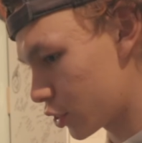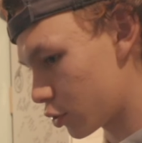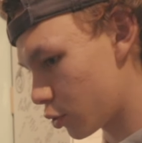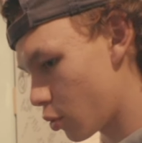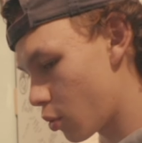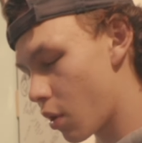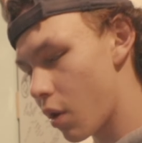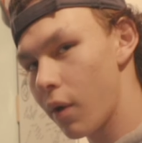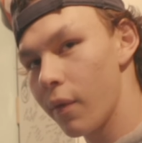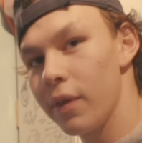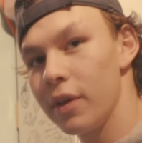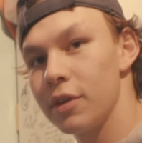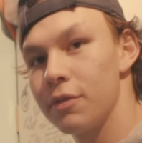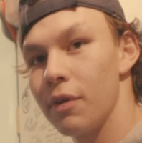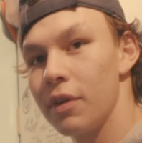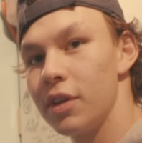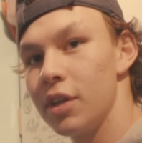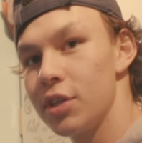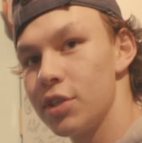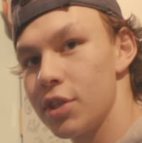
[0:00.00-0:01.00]
through all these
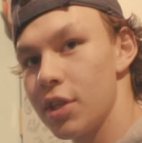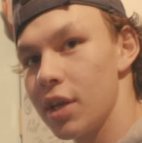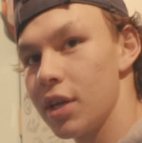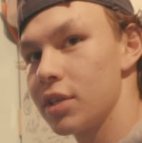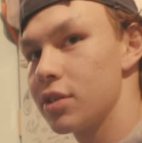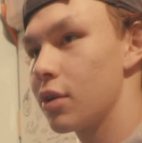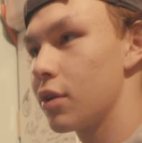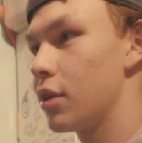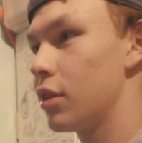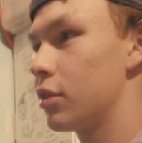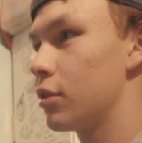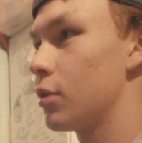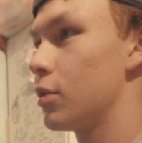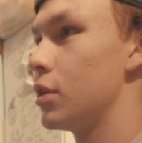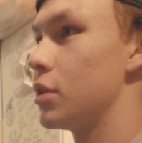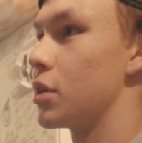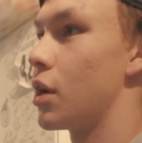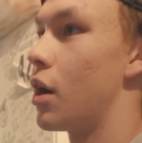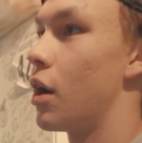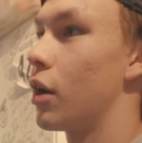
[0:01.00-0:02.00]
vintage things, looking through
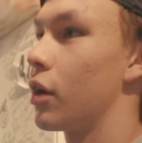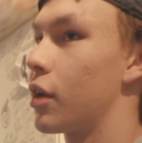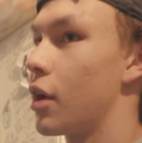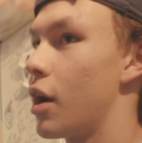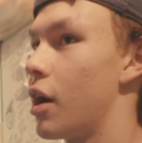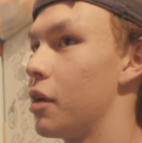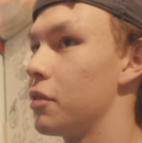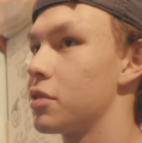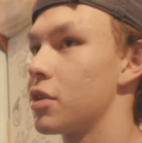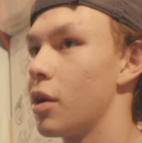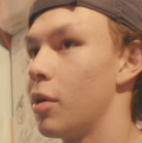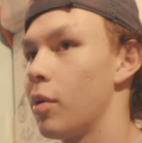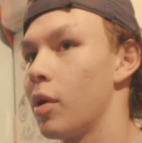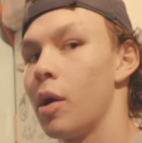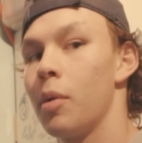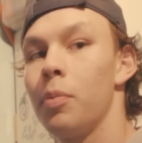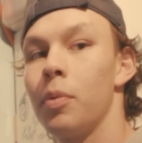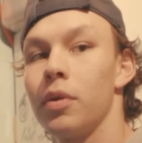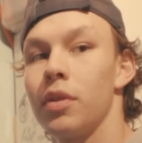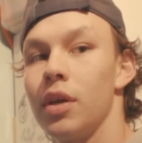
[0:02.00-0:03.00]
these archives, coming
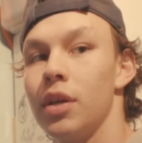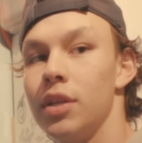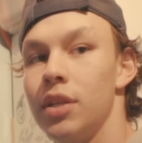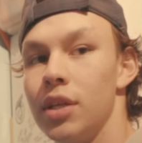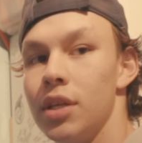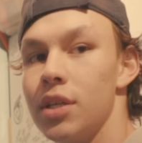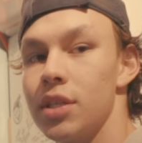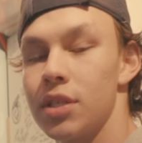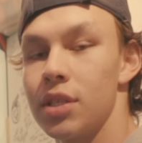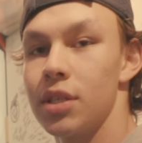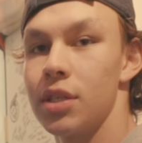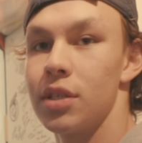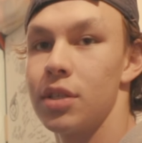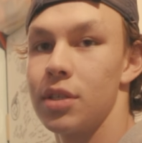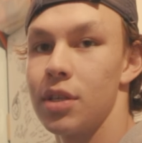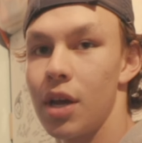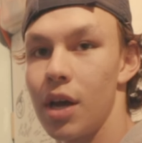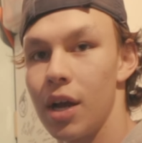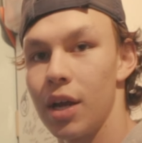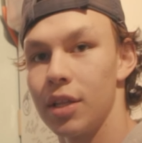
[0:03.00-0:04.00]
up with ideas and
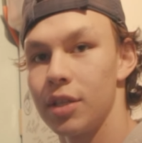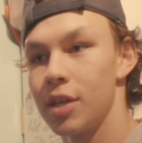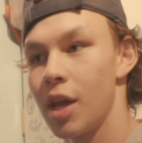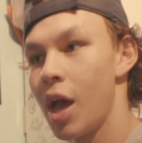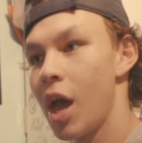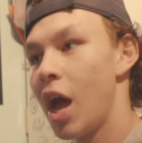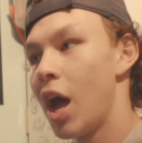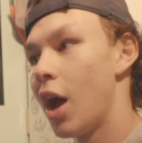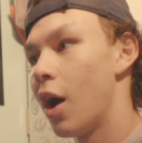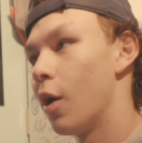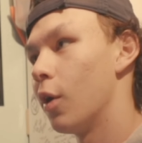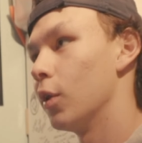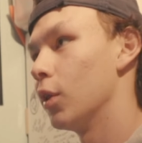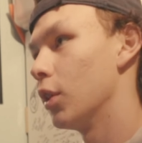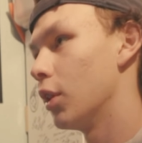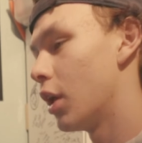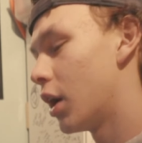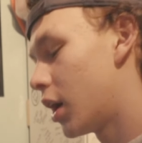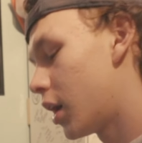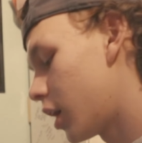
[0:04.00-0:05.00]
designs. A
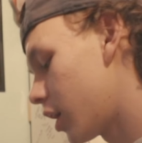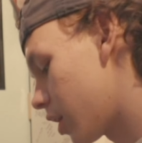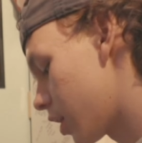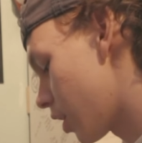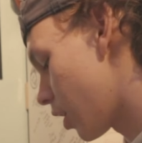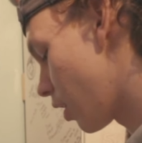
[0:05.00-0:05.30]
lot